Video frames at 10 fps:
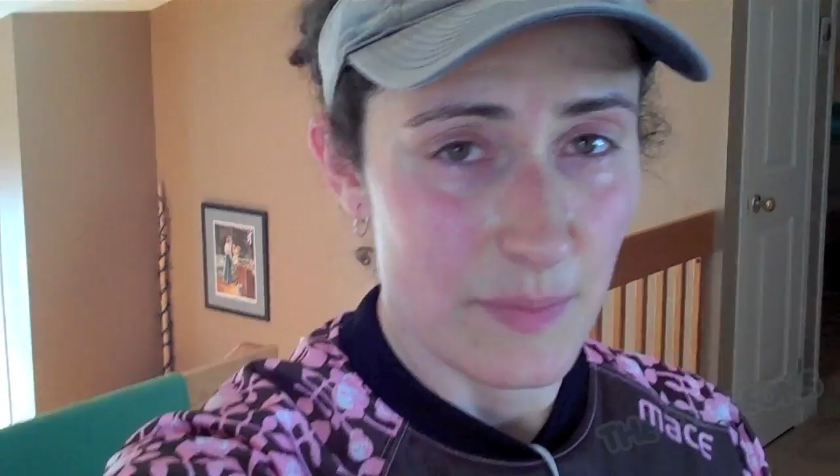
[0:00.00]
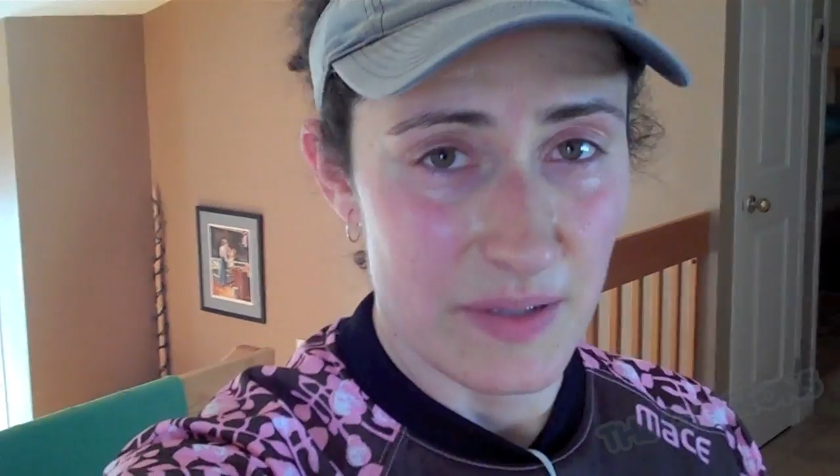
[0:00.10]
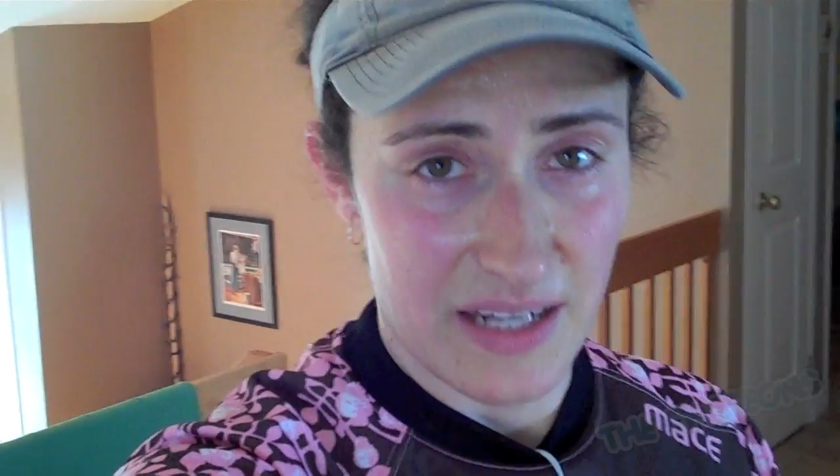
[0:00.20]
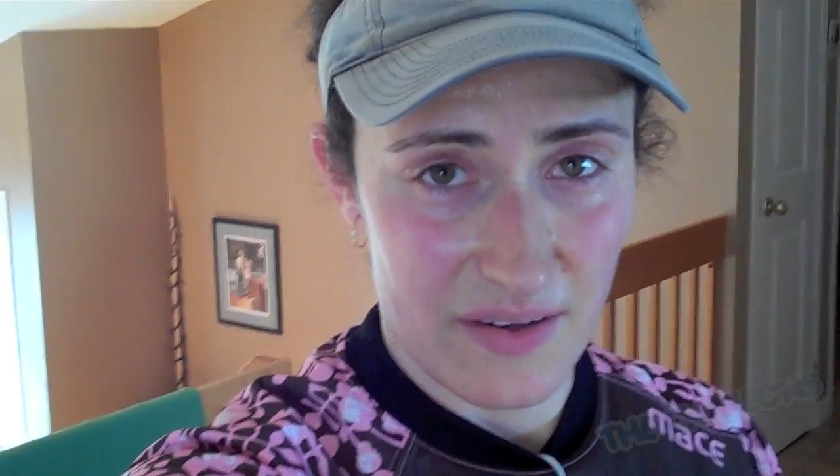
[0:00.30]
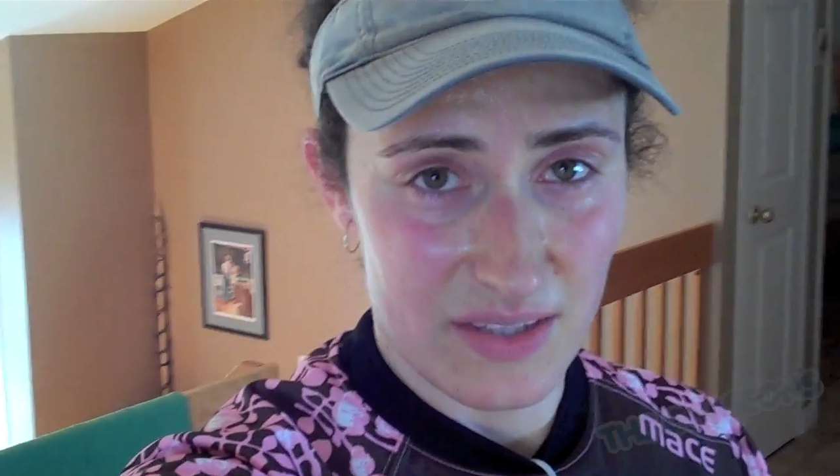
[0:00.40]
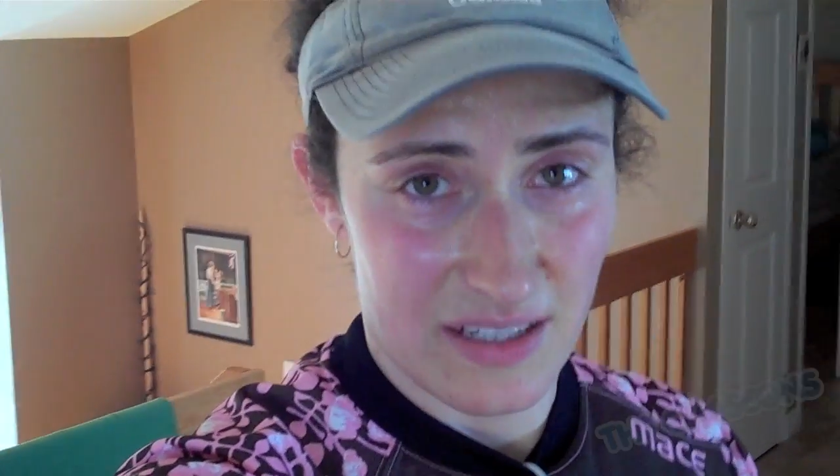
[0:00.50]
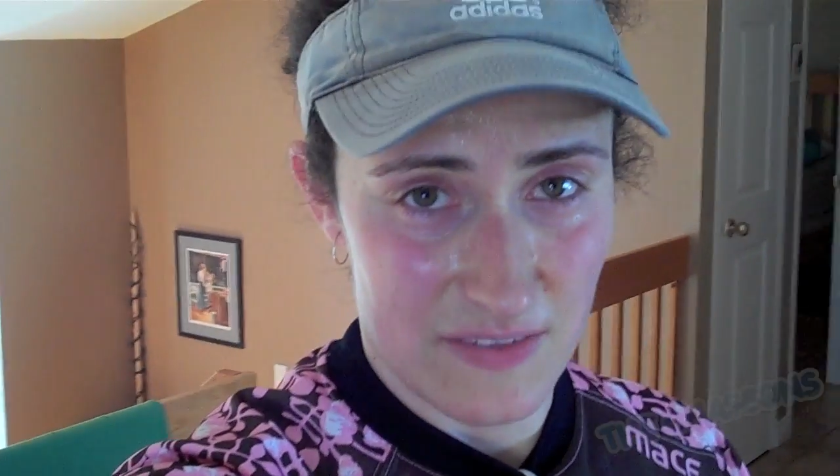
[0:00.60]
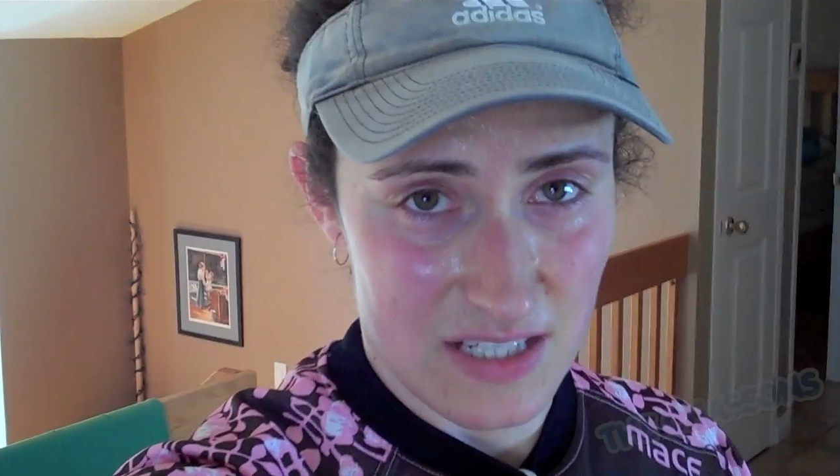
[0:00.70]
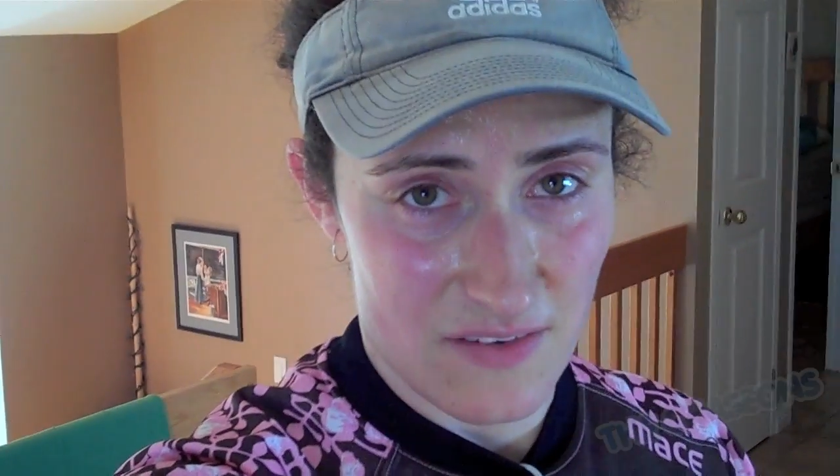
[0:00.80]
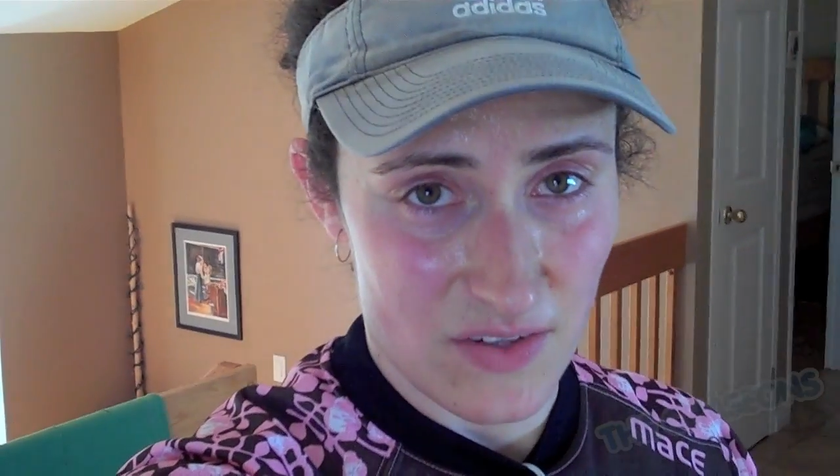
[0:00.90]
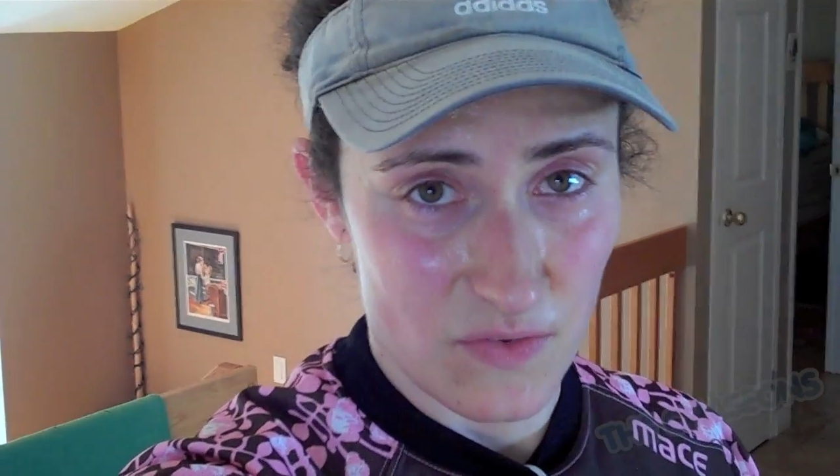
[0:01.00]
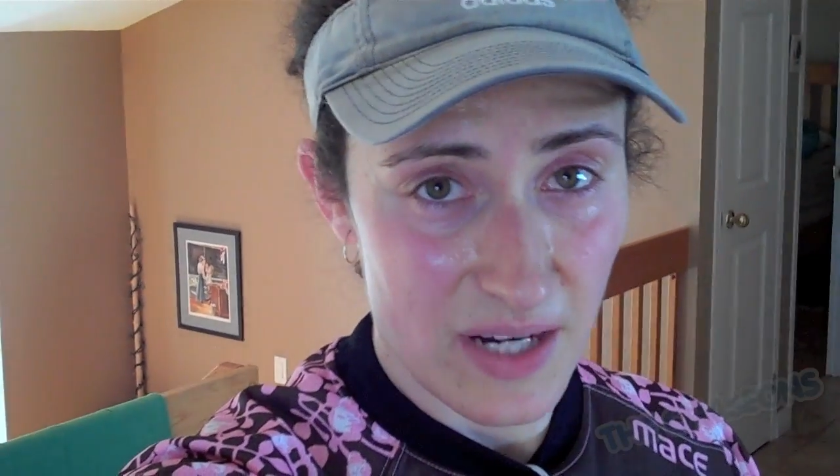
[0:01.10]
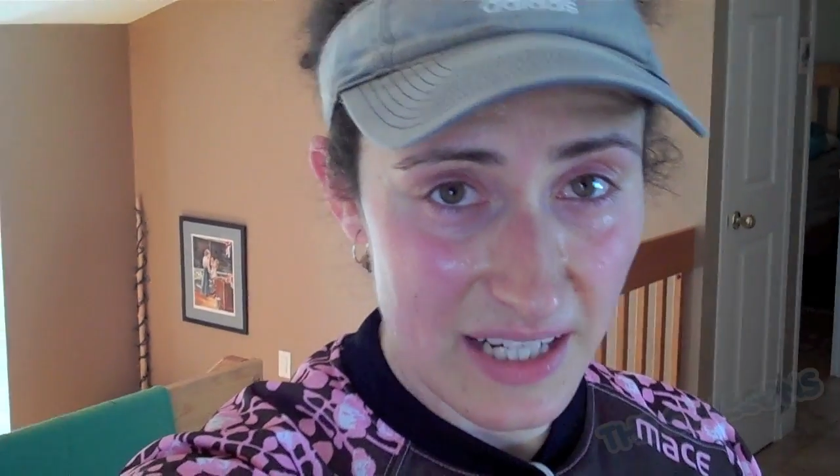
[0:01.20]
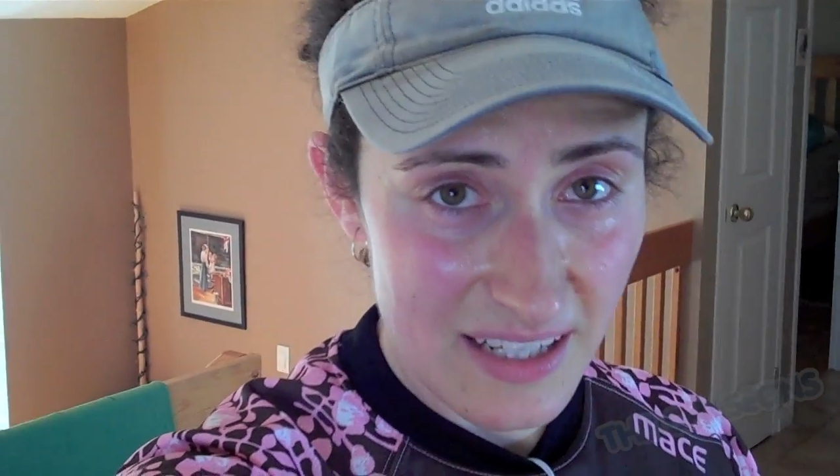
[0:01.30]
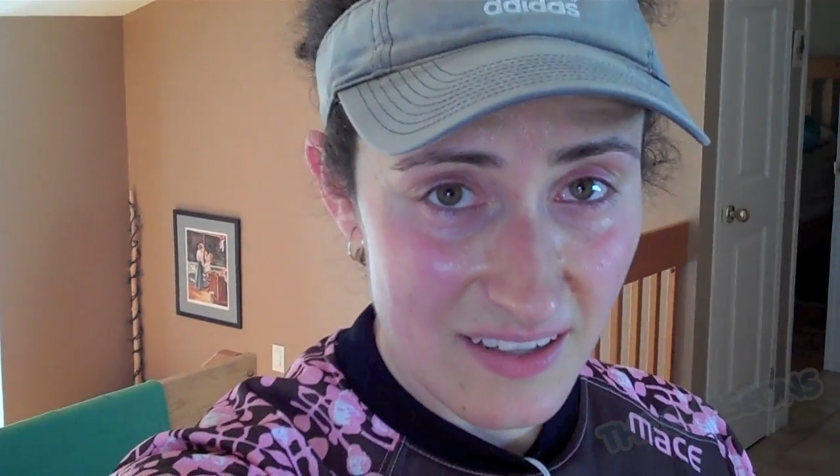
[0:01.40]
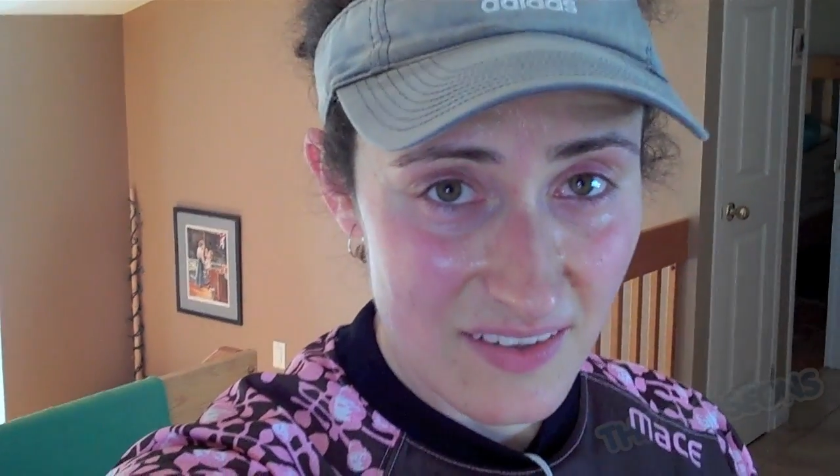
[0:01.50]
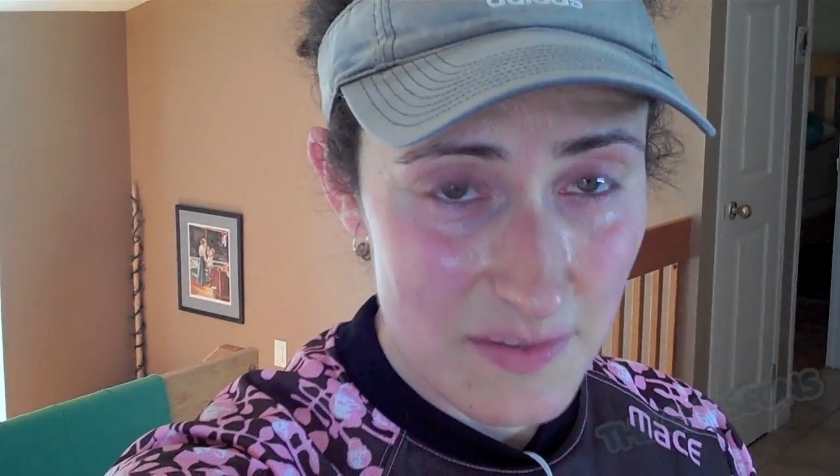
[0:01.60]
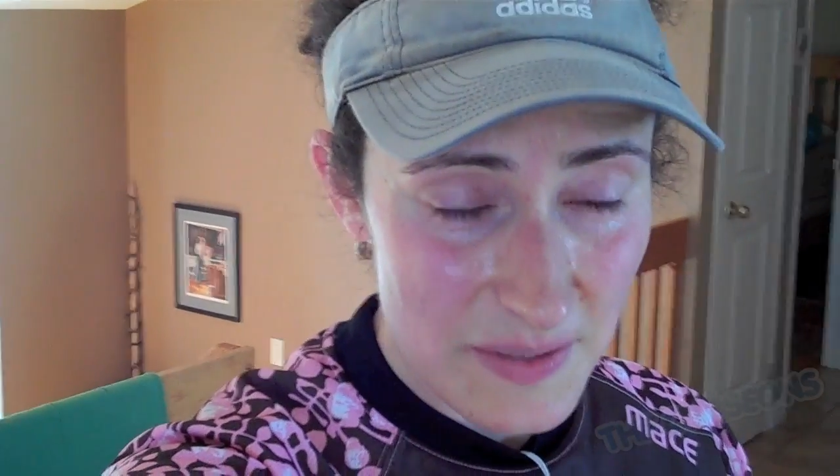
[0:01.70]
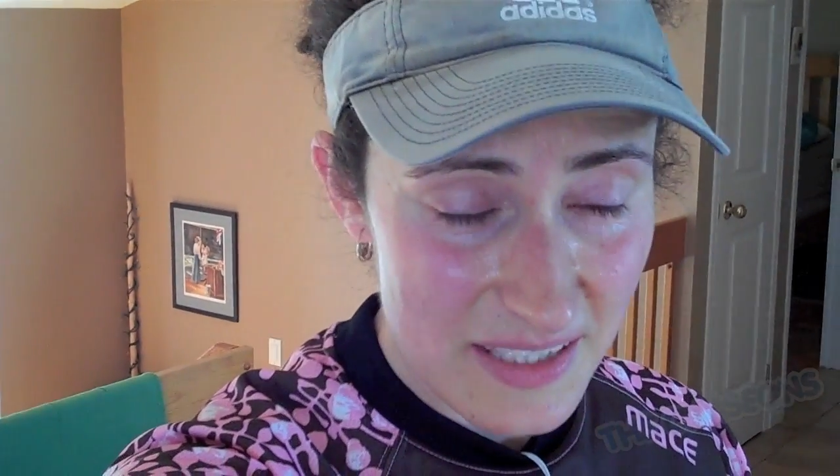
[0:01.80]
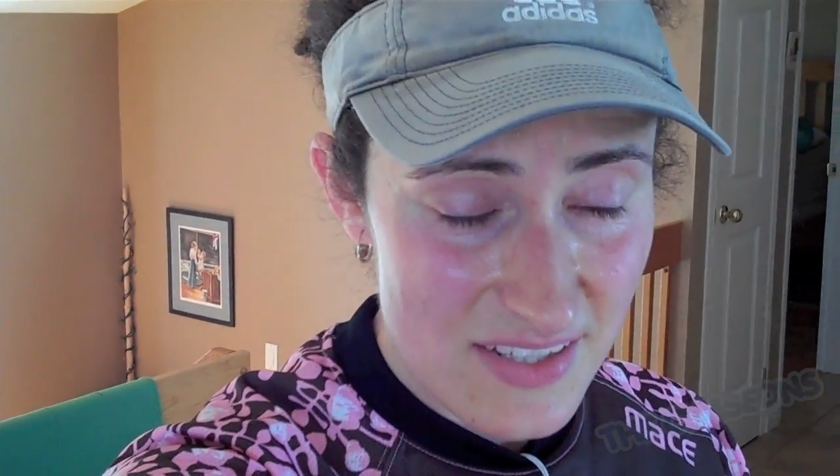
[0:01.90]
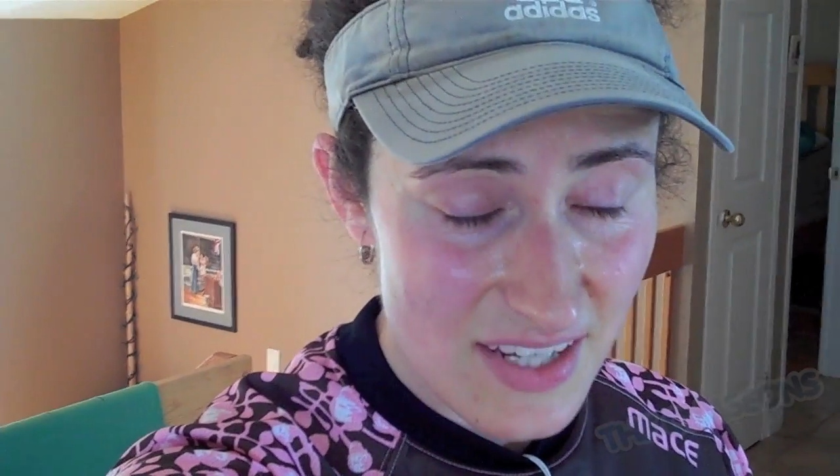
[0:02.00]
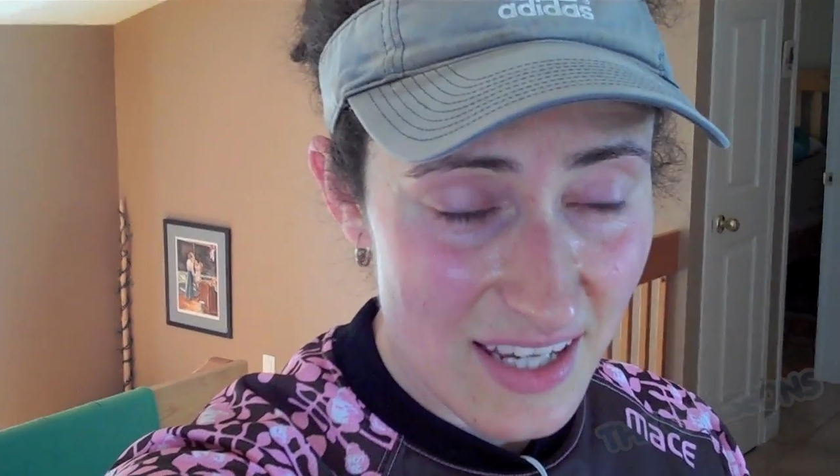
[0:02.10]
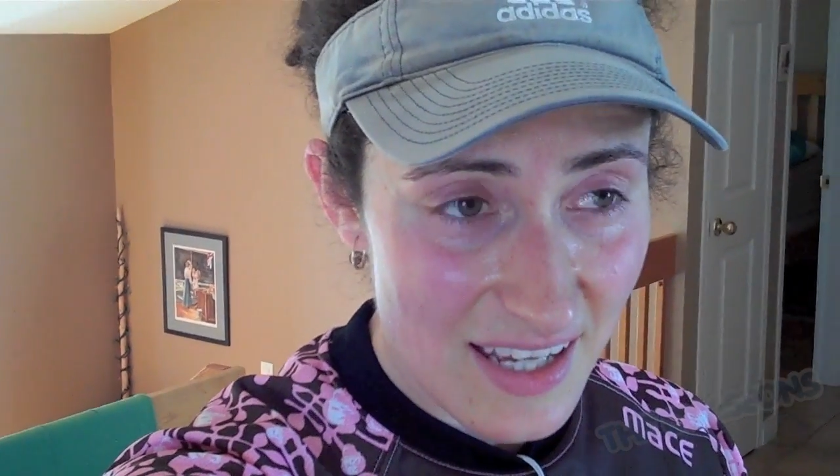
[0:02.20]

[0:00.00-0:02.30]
But now that I've discovered running on the beach,